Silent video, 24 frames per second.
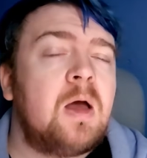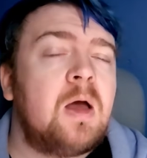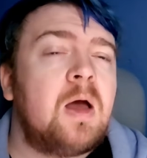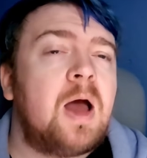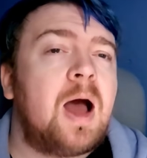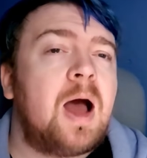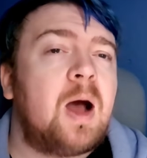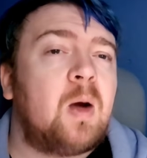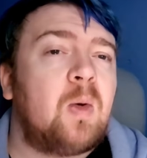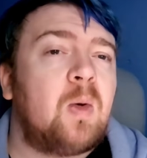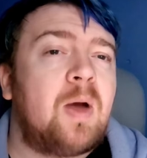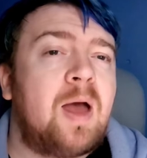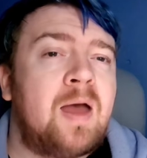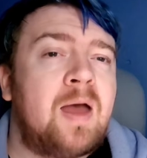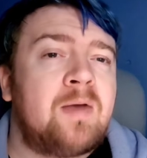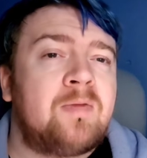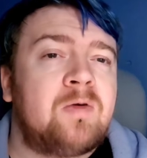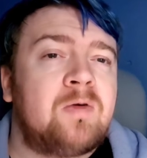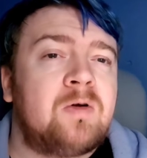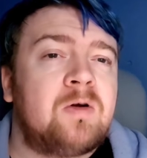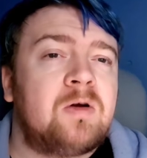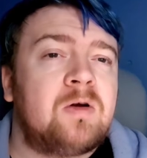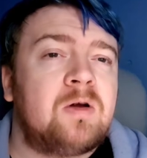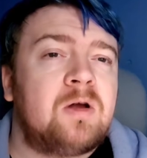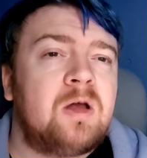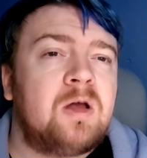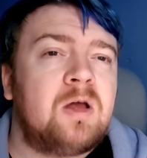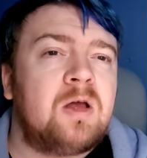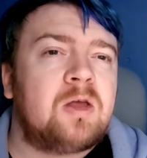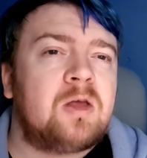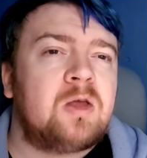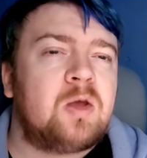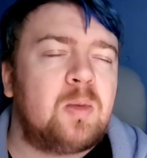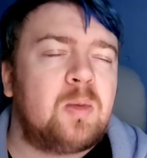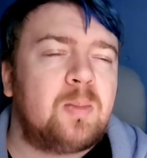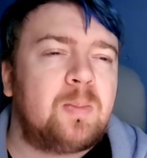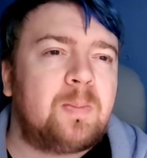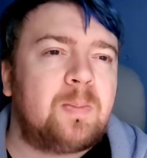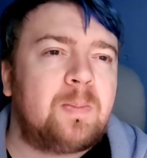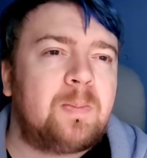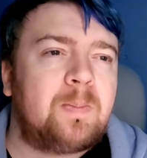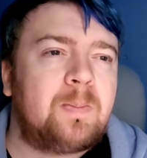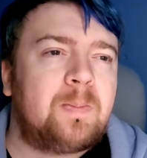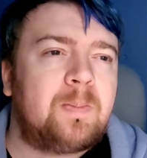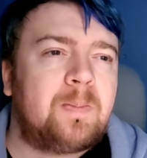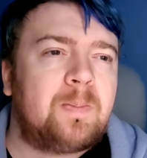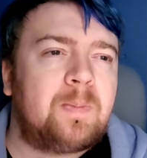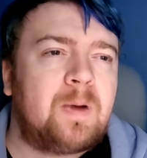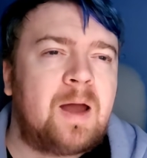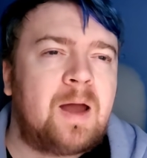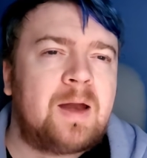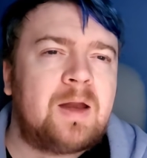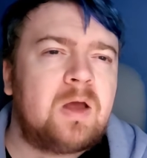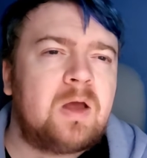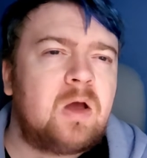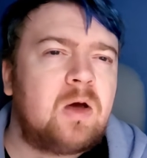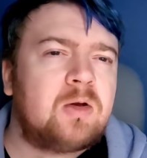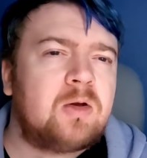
However, you're planning